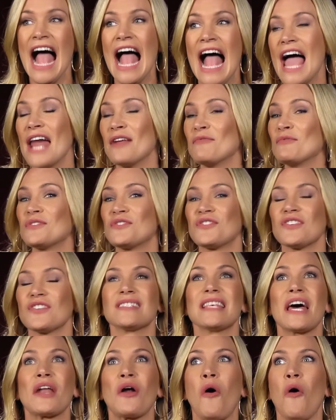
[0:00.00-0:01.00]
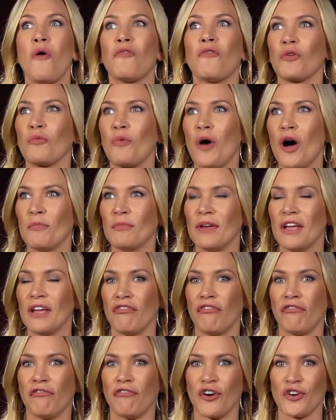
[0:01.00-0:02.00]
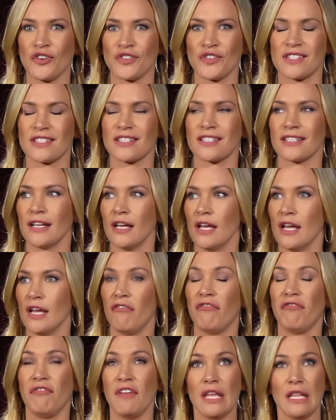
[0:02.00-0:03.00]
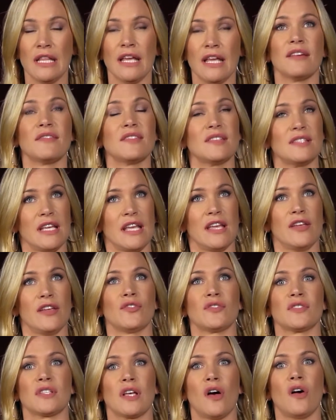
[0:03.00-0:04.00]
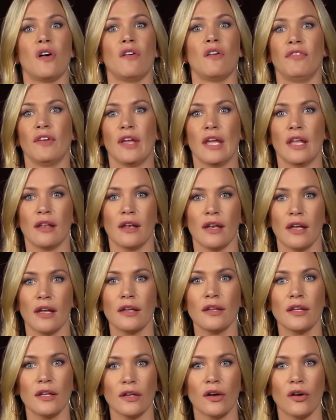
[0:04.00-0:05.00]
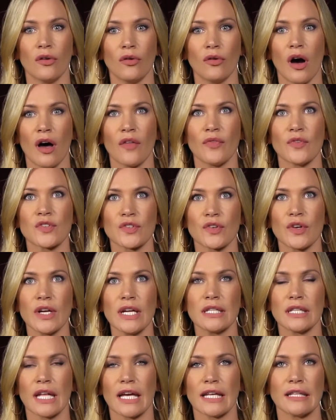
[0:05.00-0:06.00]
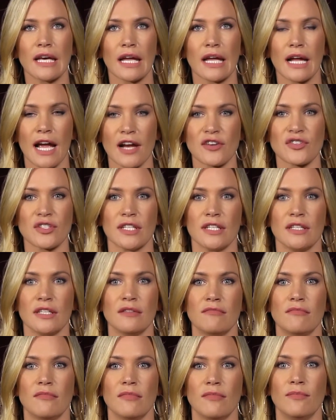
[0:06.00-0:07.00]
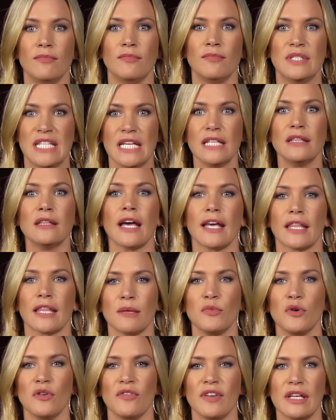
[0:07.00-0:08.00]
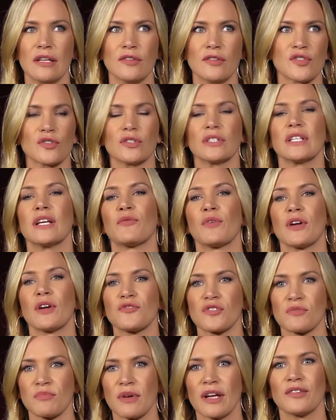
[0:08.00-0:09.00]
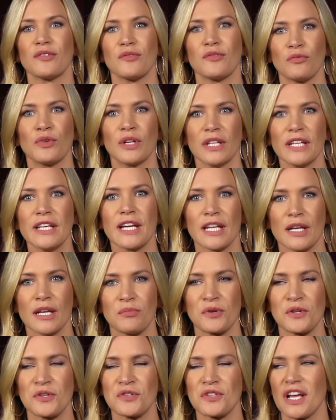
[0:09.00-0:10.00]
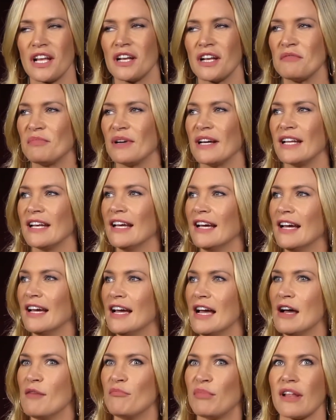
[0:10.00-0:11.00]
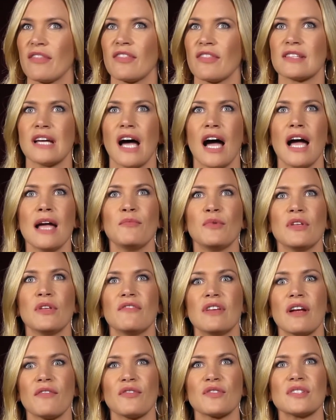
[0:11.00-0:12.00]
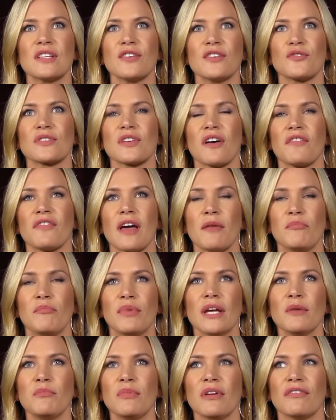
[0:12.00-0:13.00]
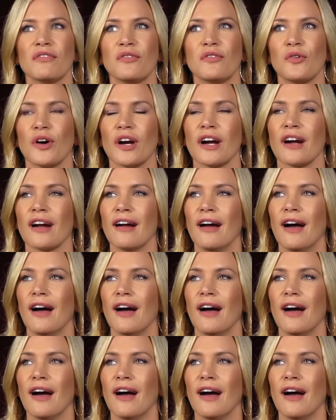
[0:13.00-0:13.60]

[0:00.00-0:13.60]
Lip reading: And it was just that overwhelming first feeling of seeing yourself in, you know, on the screen like that. I actually did like the movie, and certainly in retrospect, really can appreciate it. But at the time, when you've never seen yourself that big before.